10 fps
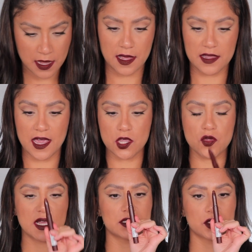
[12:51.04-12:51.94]
and then
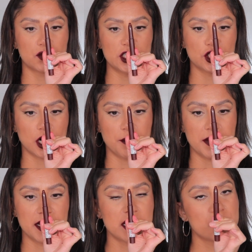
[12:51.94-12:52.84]
you get to
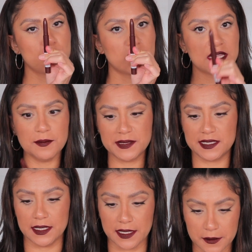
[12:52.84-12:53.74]
resharpen your
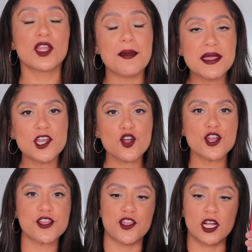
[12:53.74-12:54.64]
lipstick. Let me know
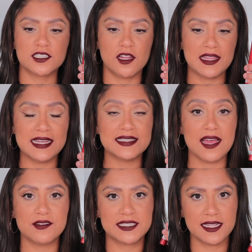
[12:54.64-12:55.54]
your thoughts on these.
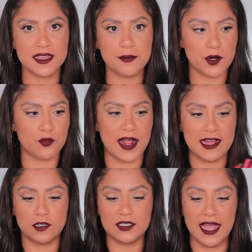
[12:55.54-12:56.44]
Have you seen them
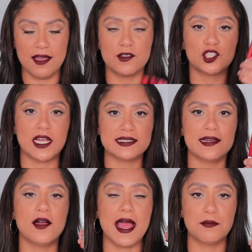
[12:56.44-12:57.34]
around? Have you checked
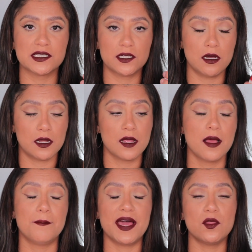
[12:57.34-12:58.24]
out Amazon?
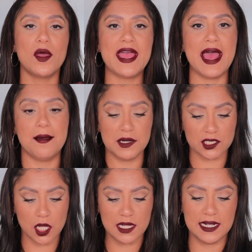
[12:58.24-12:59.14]
By the way,
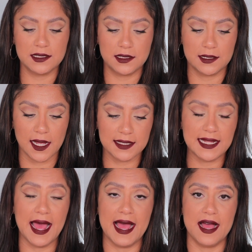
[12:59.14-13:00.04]
Amazon does
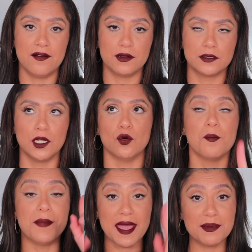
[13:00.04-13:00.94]
have, no,
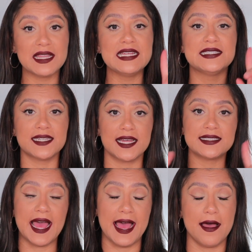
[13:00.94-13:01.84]
Maybelline
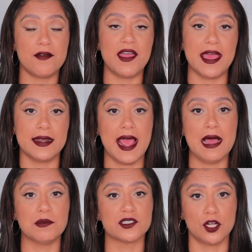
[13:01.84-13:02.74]
does have an
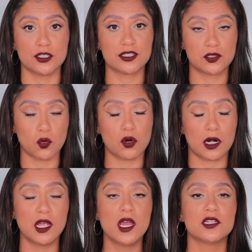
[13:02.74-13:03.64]
Amazon
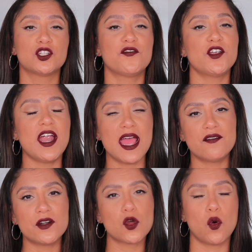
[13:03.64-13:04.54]
store. So if you're ever